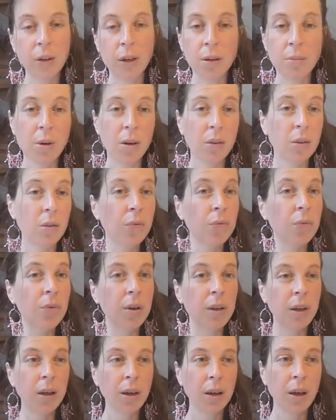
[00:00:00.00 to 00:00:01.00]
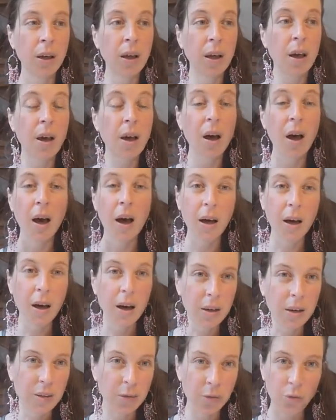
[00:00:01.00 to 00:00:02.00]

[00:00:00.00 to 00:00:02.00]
Mas and Fulling are